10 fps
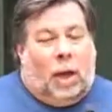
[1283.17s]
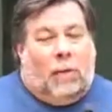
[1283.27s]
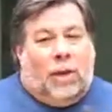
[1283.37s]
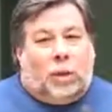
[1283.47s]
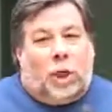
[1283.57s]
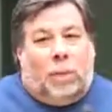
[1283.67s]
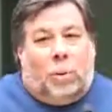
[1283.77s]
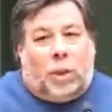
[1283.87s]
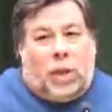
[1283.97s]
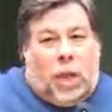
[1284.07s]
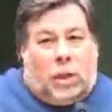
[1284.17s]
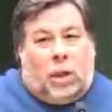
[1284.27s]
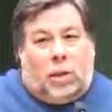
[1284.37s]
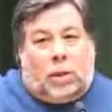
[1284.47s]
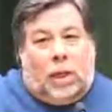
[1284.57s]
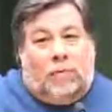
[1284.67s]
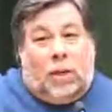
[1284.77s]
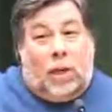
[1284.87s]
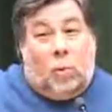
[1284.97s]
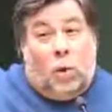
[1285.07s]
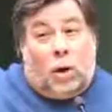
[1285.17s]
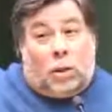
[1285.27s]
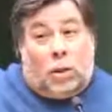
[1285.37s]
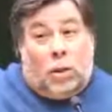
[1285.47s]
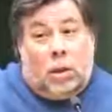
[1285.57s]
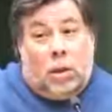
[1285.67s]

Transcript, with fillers: Eventually he put his hand on the TV and it worked.